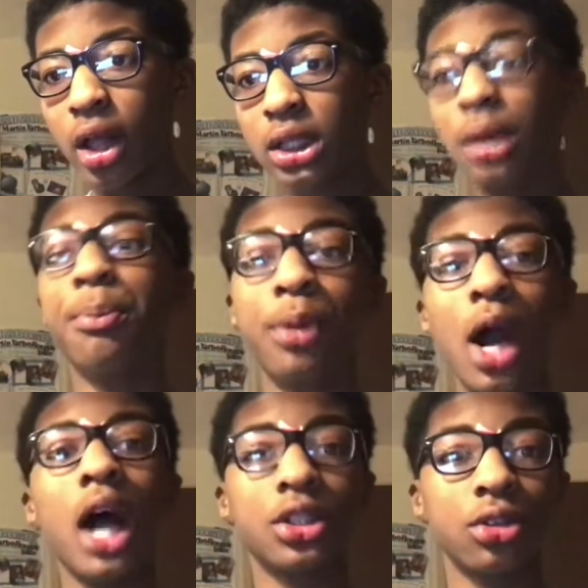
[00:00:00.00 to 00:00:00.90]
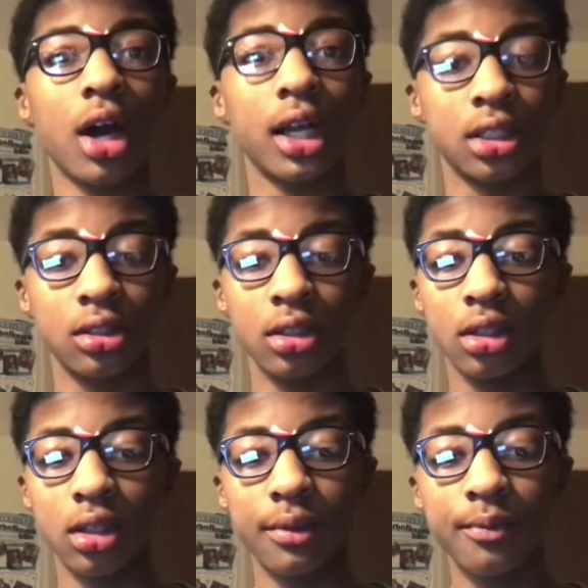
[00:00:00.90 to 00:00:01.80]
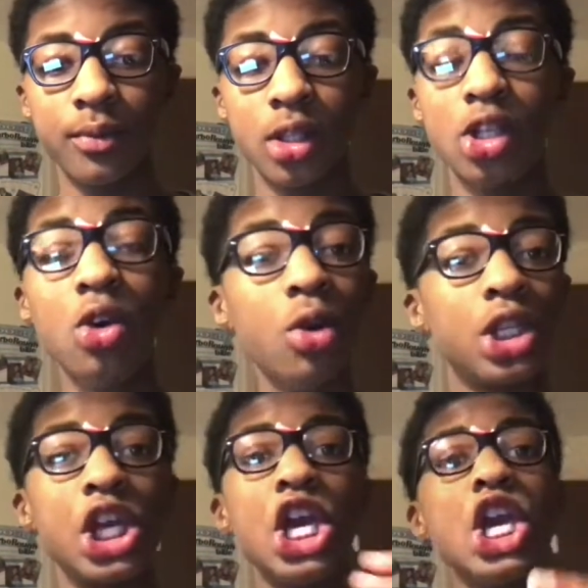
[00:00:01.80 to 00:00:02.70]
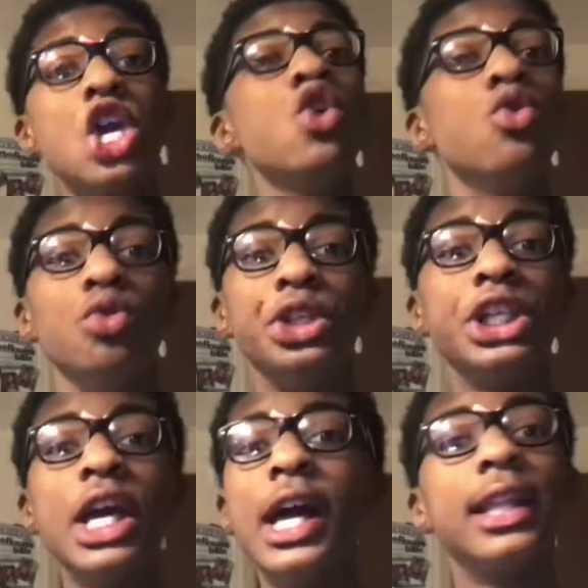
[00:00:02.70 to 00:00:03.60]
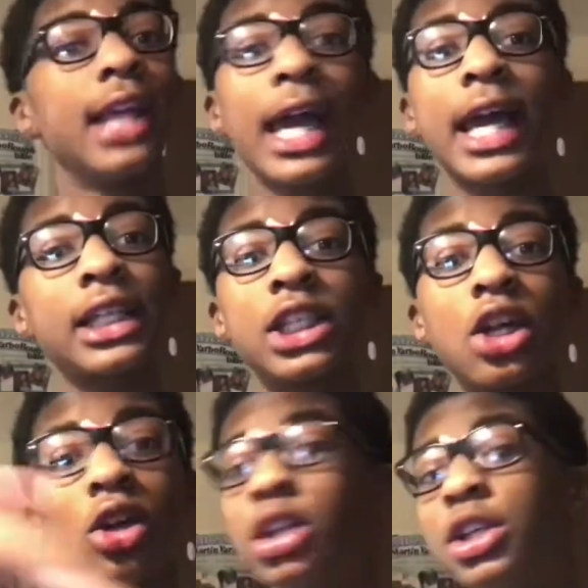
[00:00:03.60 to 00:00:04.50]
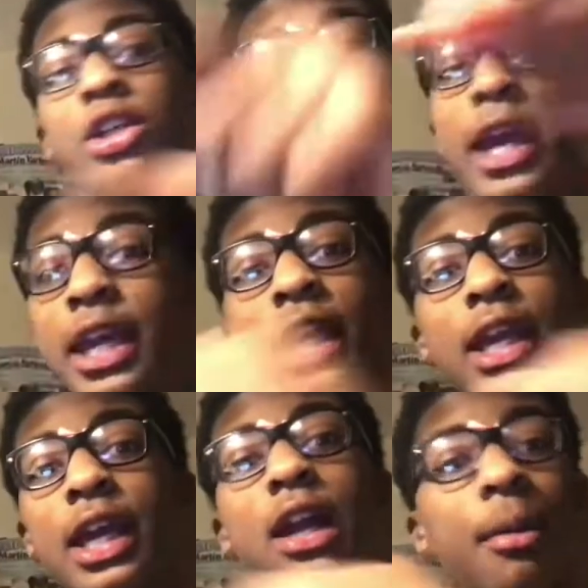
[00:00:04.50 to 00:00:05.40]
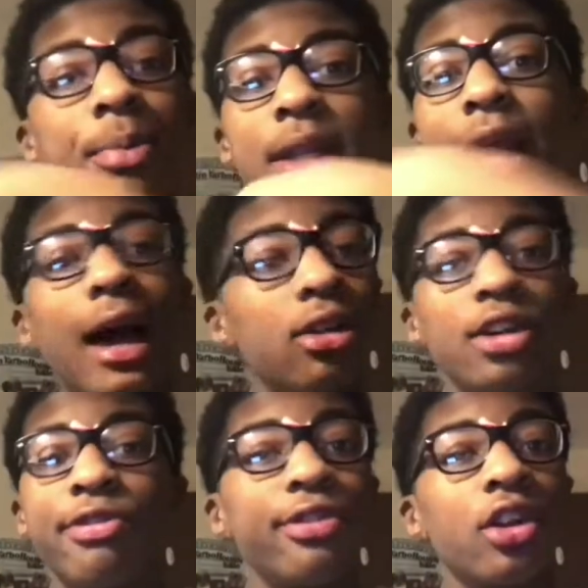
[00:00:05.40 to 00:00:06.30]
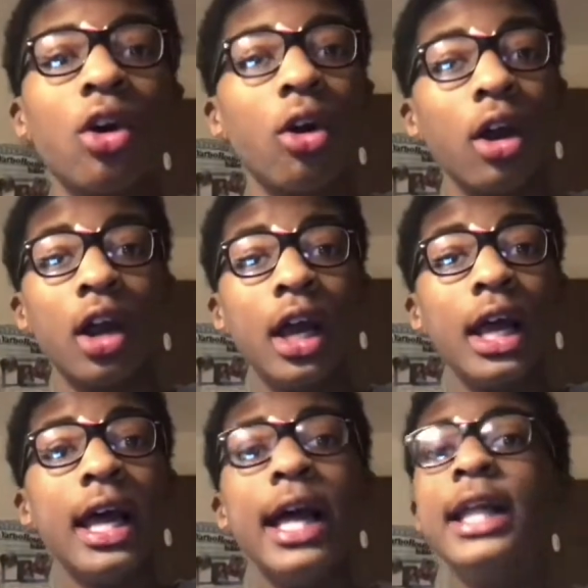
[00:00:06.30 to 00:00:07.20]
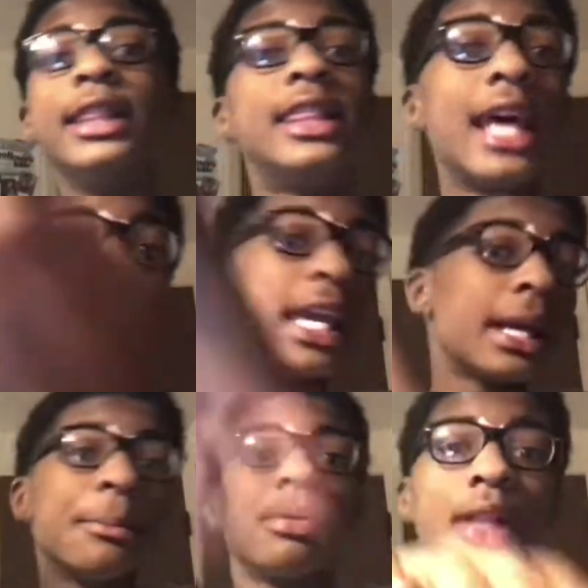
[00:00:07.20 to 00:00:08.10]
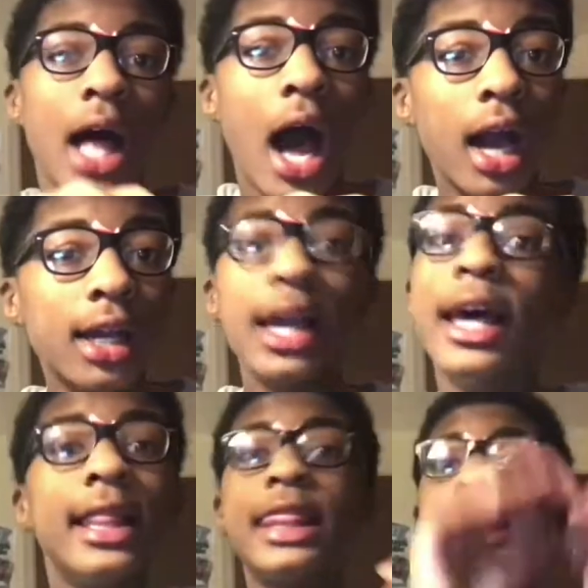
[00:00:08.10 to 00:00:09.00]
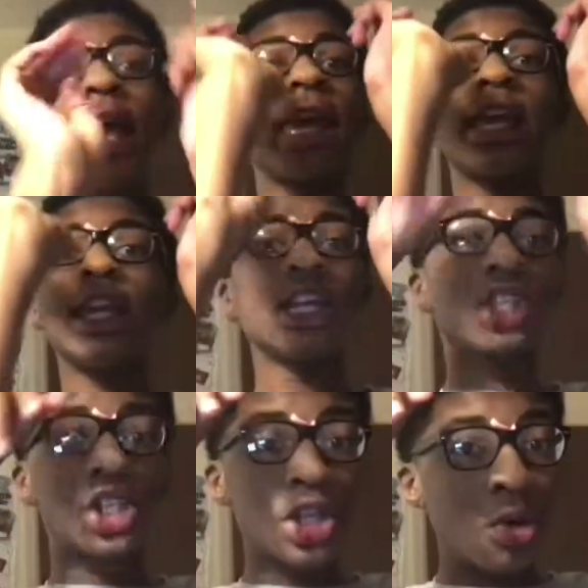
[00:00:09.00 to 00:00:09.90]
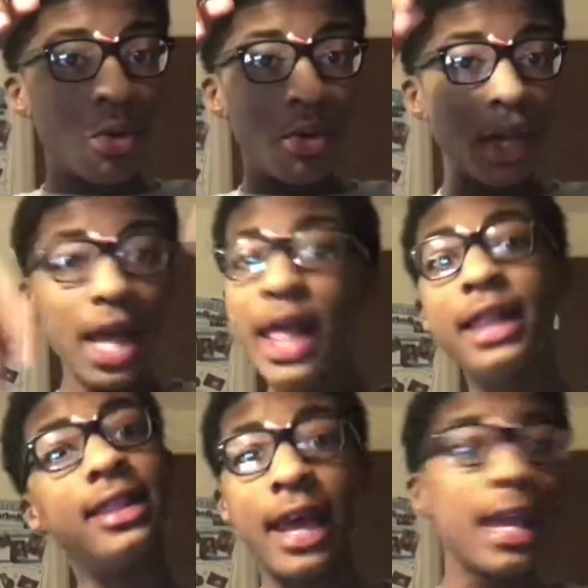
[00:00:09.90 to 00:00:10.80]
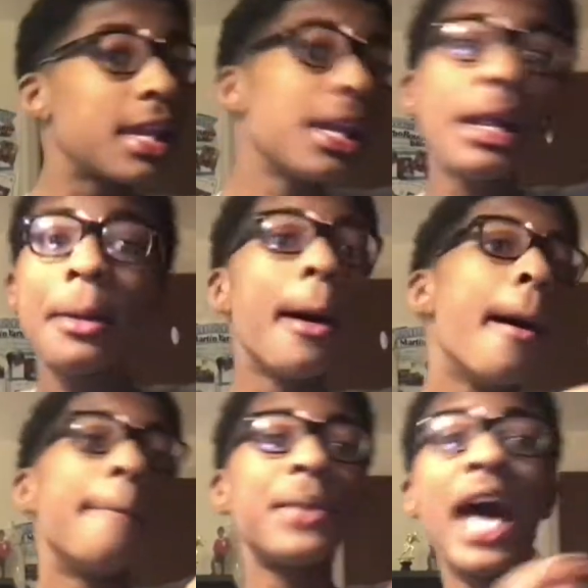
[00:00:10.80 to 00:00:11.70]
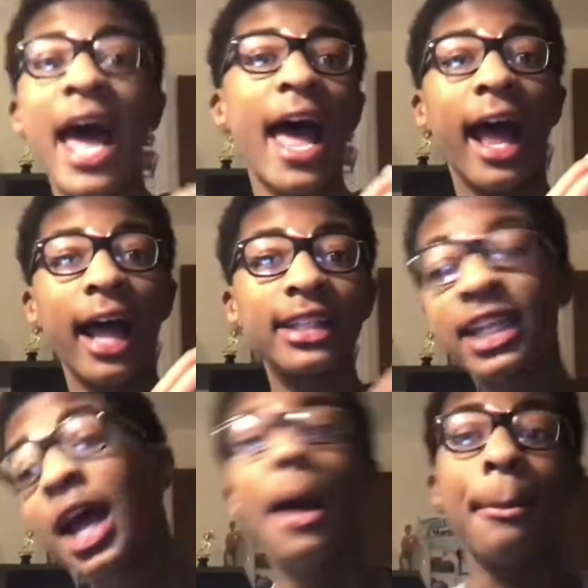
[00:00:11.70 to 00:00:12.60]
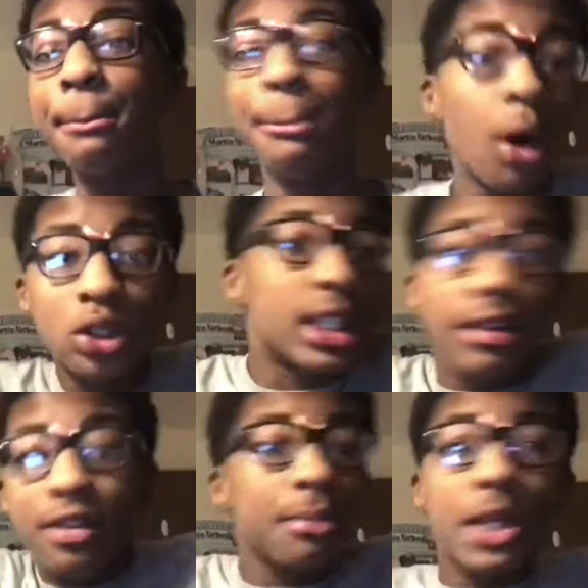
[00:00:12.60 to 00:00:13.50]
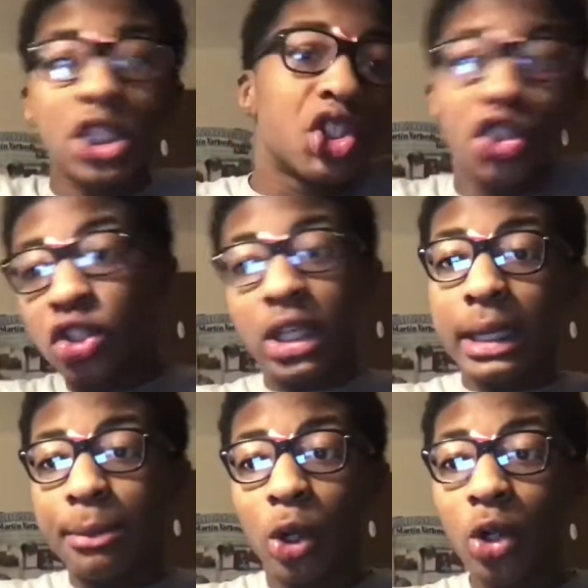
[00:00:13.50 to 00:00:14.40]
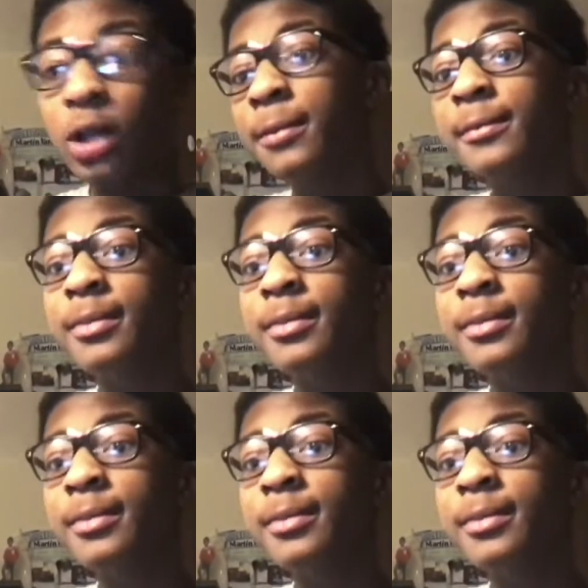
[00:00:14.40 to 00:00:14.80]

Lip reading: LeBron's roster, who is huge. Like I said earlier, they can get up and down the floor. They can block. They can shoot. They can pass. Most of them can dribble.